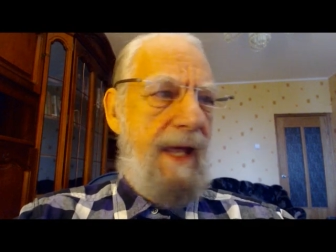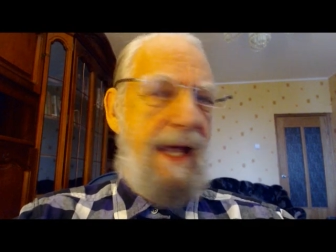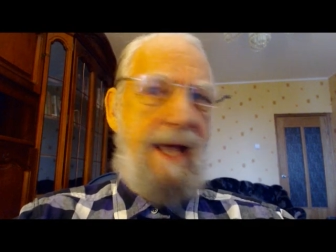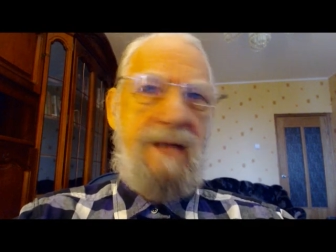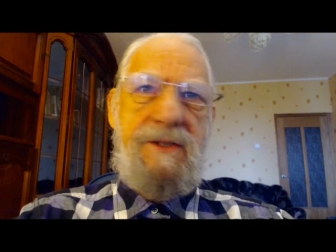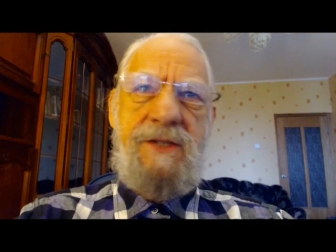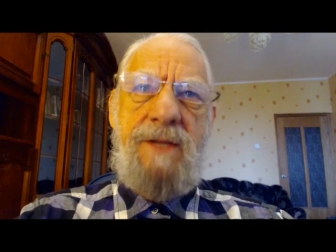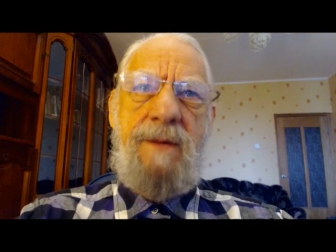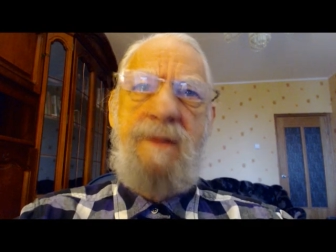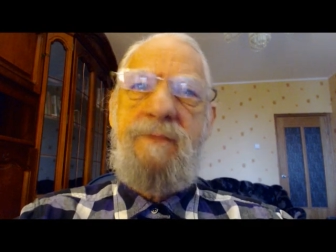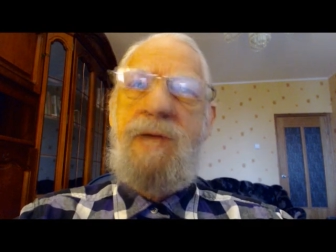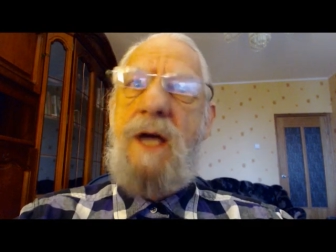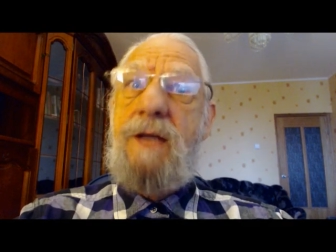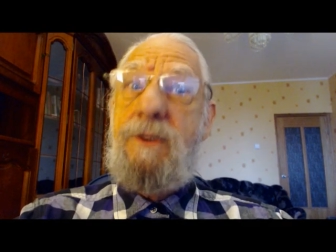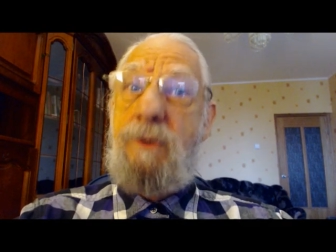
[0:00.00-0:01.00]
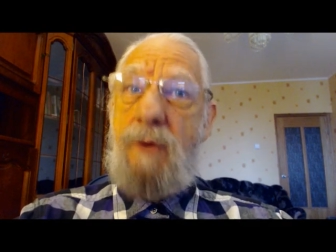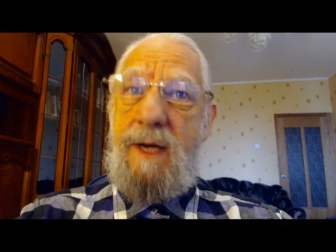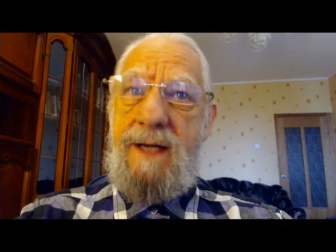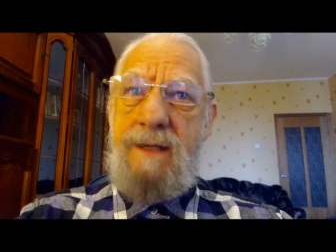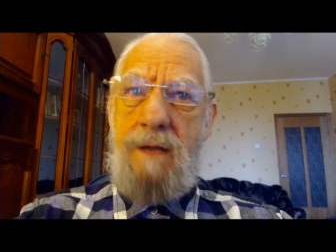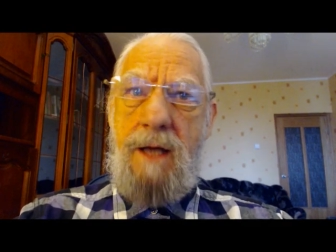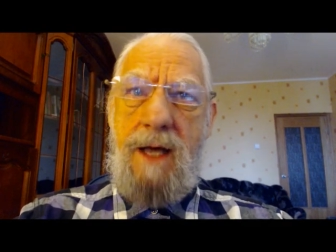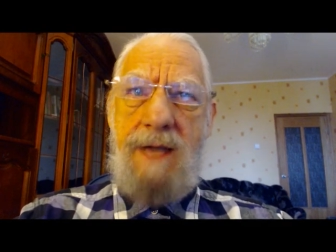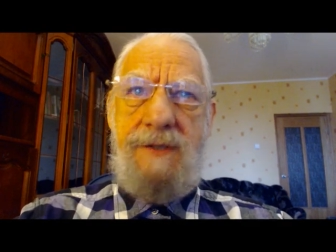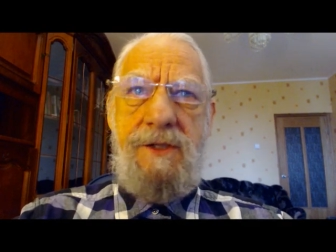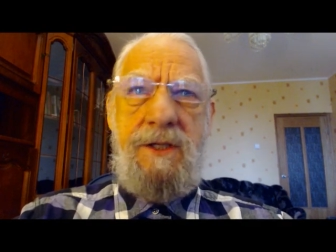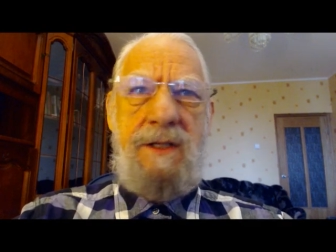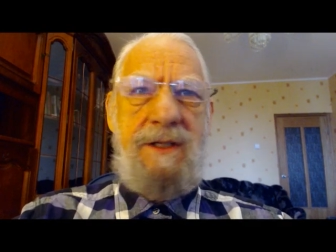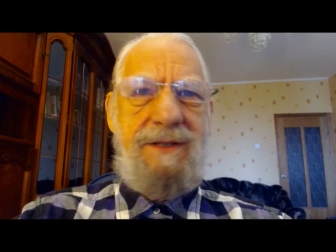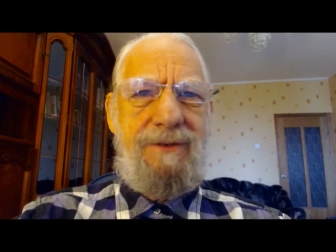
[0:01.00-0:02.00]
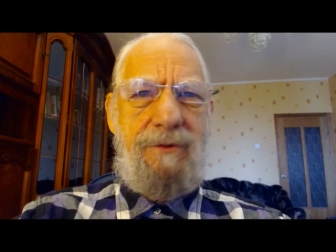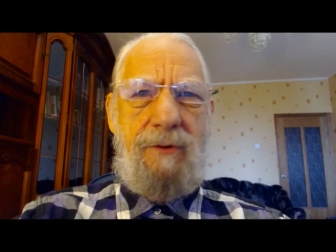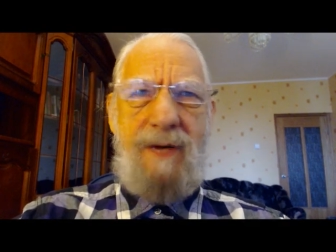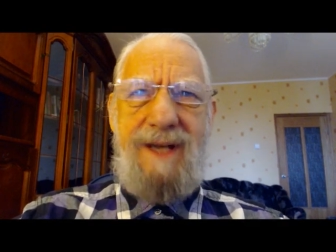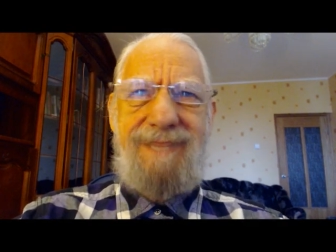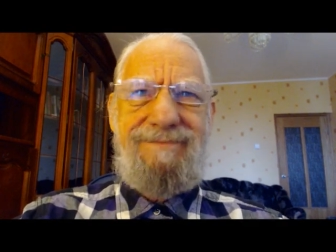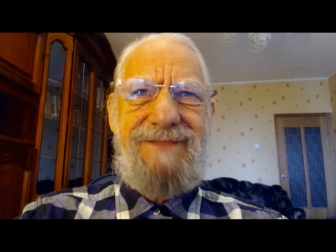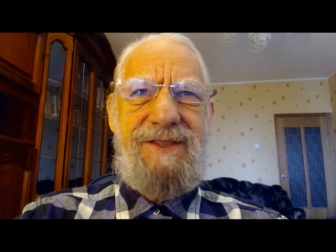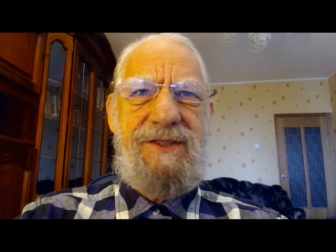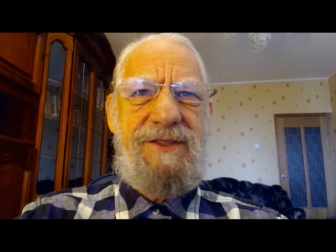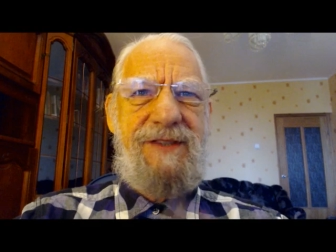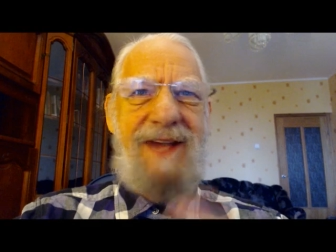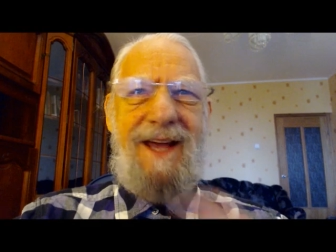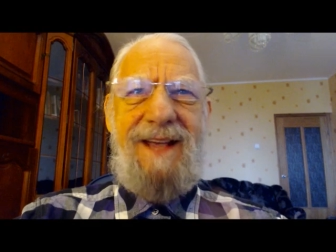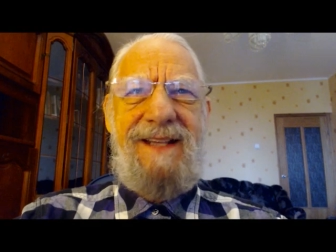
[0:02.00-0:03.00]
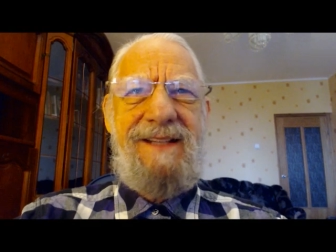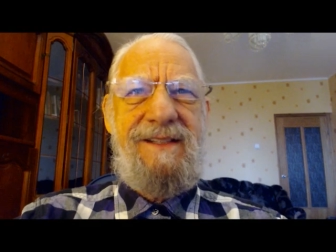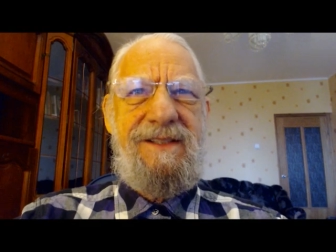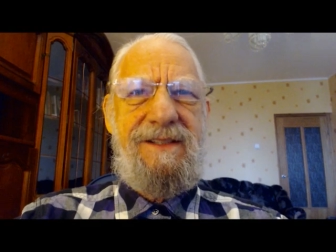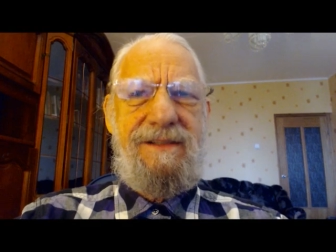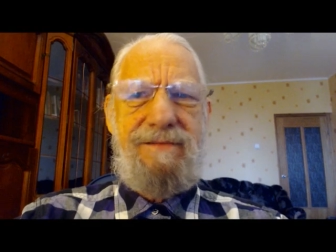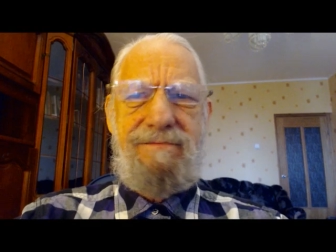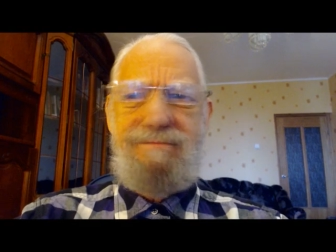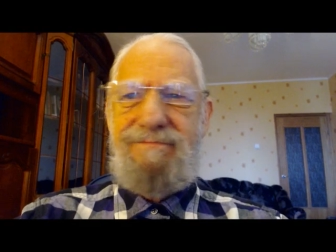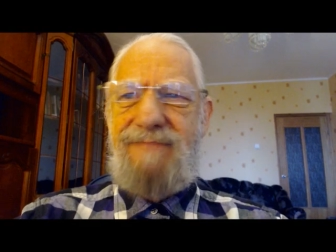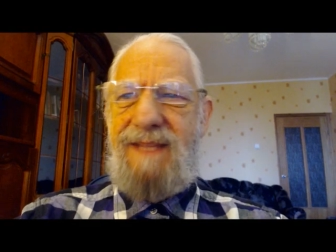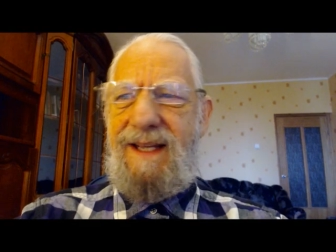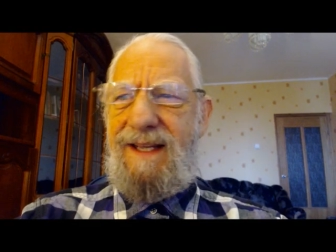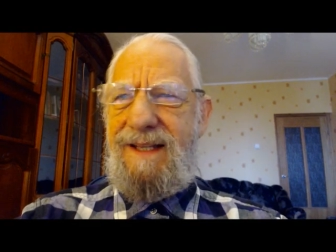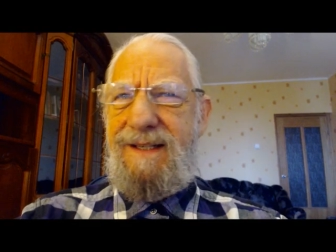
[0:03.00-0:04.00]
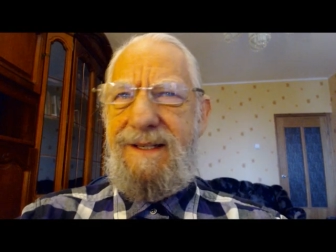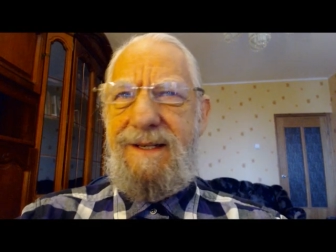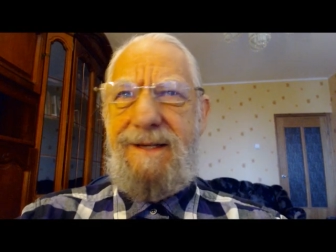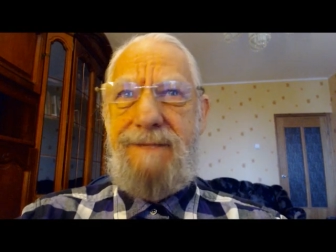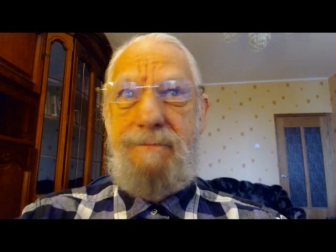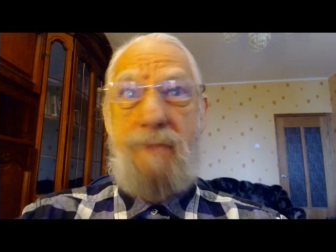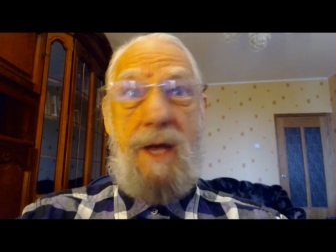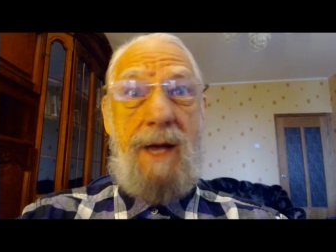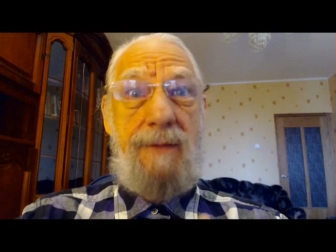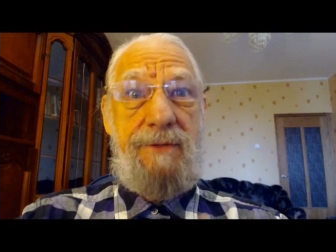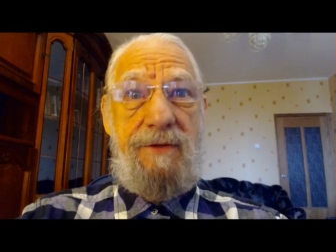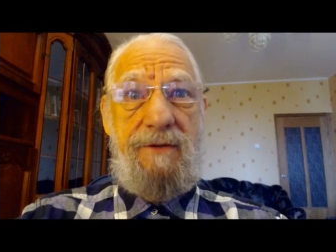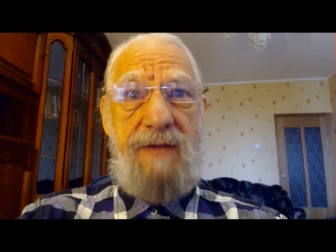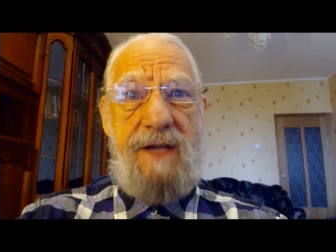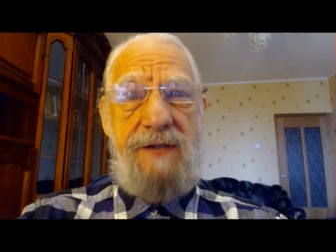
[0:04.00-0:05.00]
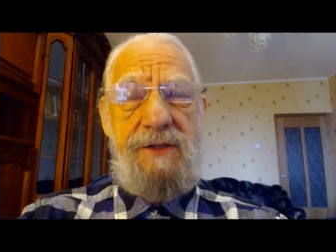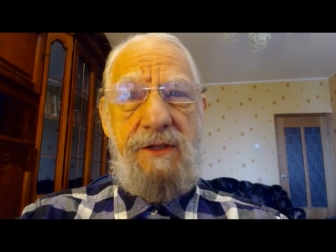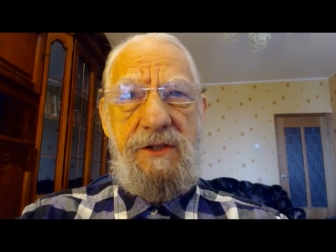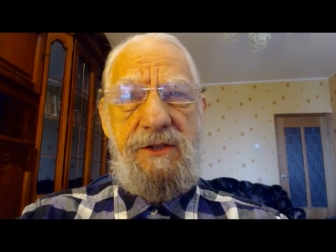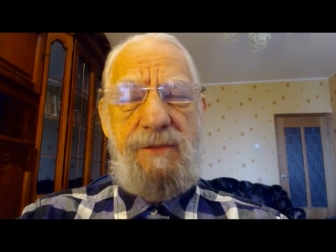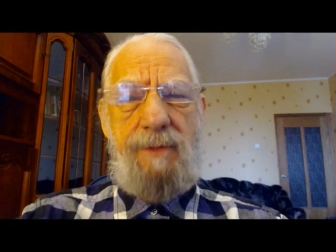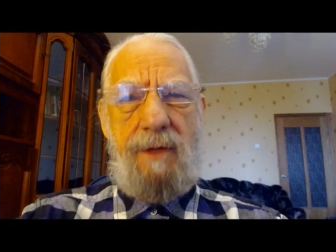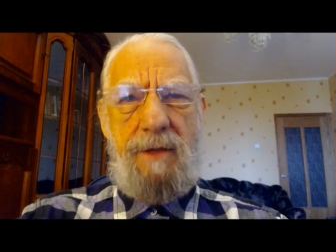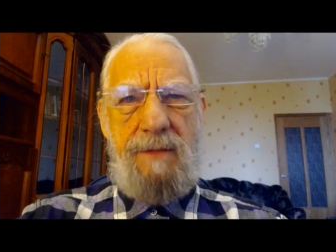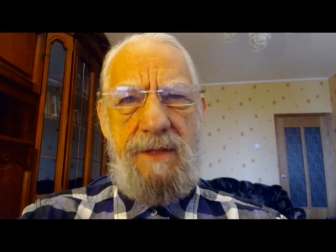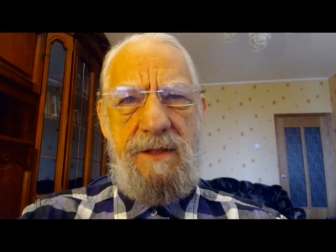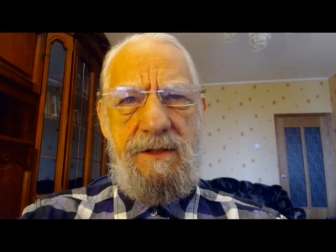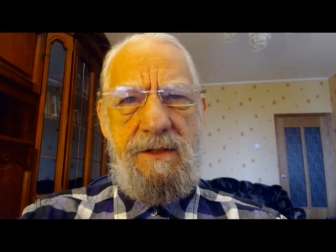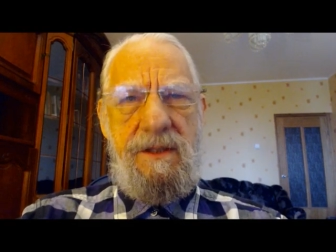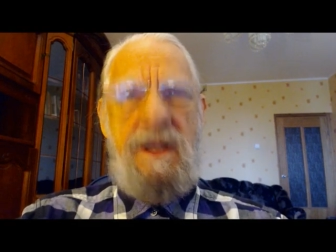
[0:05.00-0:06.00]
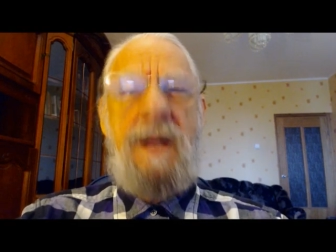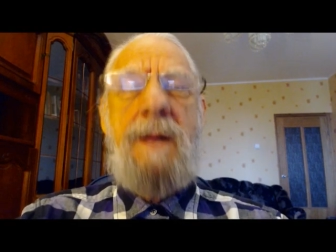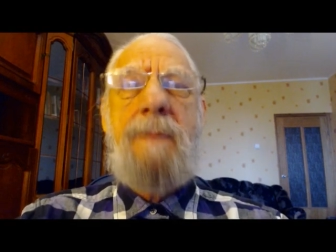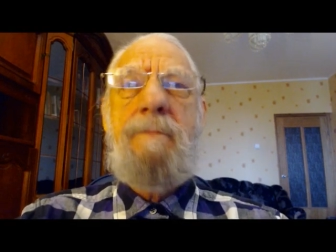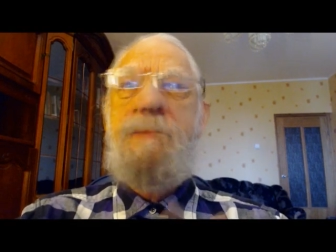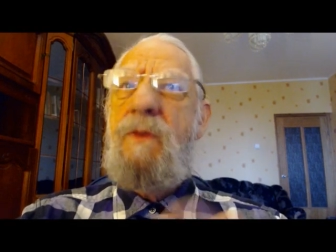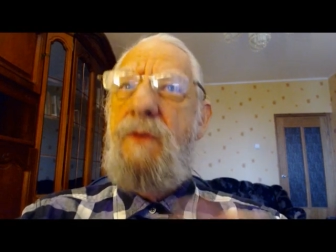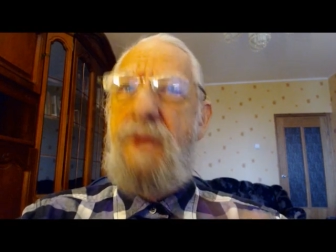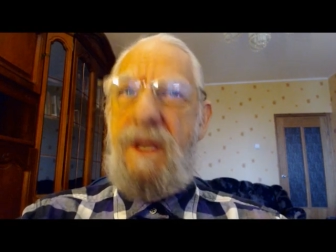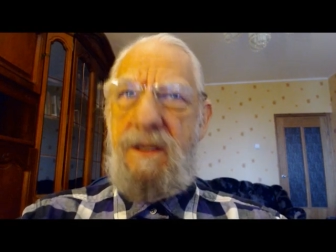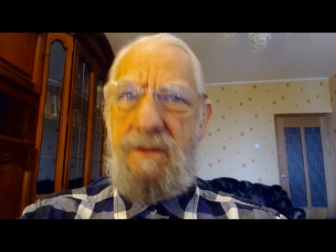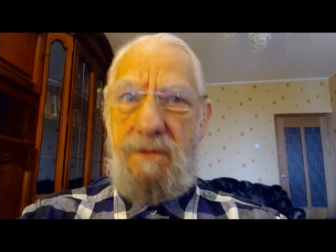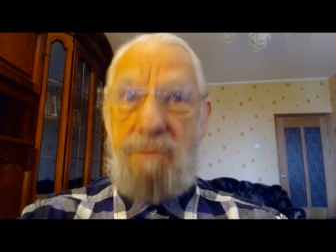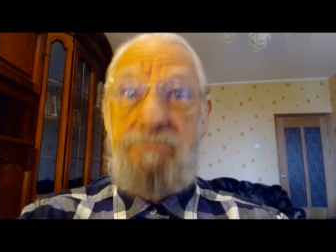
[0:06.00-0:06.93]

and some of them got great logic and great science and, and um, observation experiments that